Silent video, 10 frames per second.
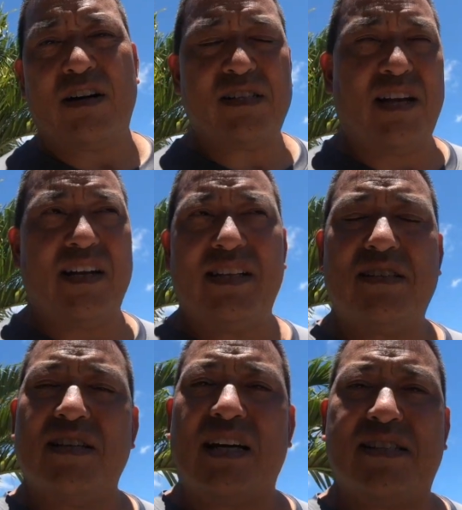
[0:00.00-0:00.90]

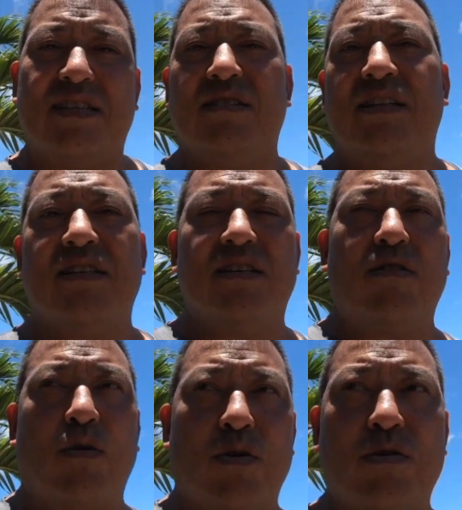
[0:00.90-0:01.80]
I still need to
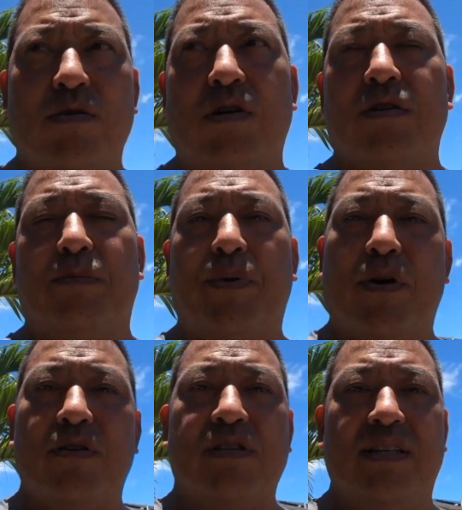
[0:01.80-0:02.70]
order all the
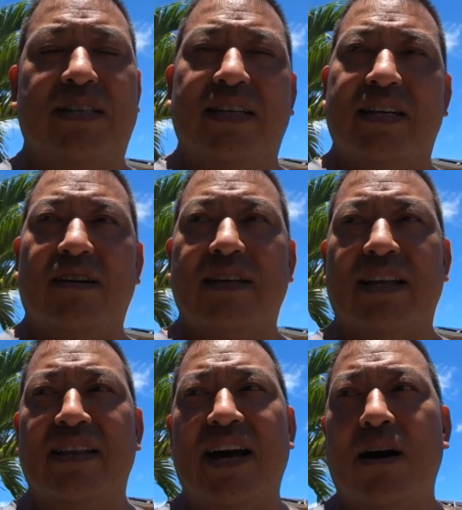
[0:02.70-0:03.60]
parts. I need to get on that
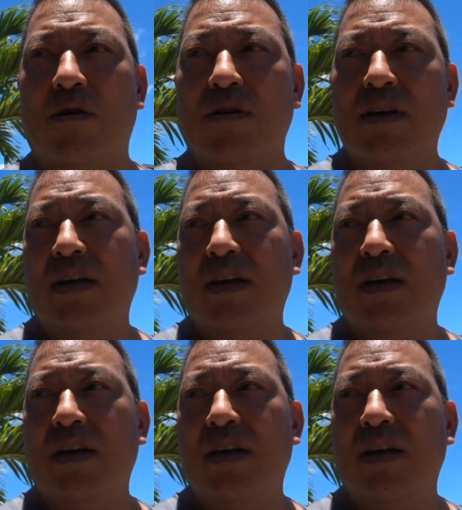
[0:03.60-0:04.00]
now.